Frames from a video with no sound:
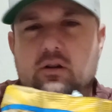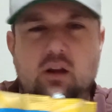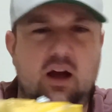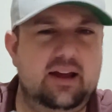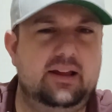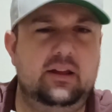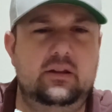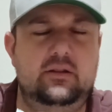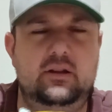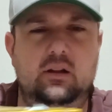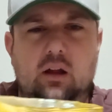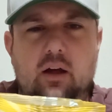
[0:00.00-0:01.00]
like it,
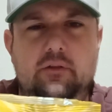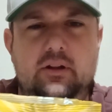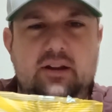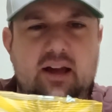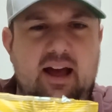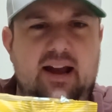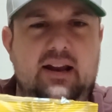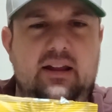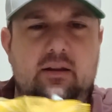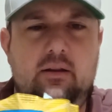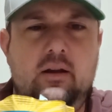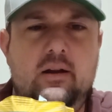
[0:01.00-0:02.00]
you love it, you hate
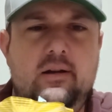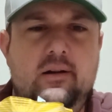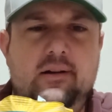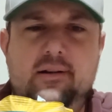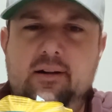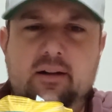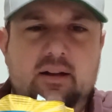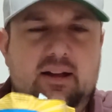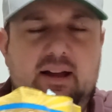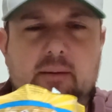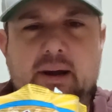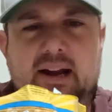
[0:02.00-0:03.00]
it.
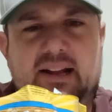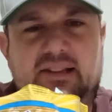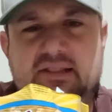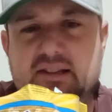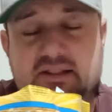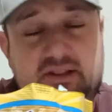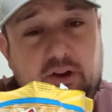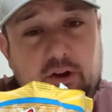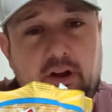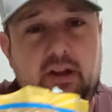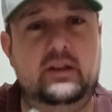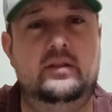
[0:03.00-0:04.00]
I mean, it's
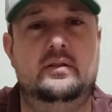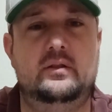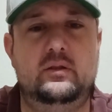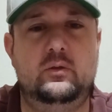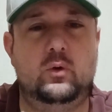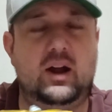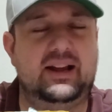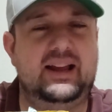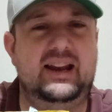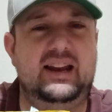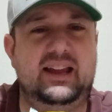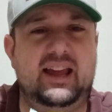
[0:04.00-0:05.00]
good. Would I
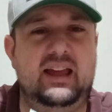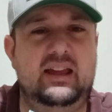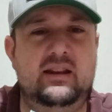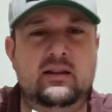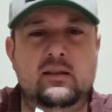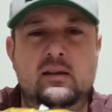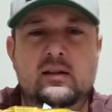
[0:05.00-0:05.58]
get it again?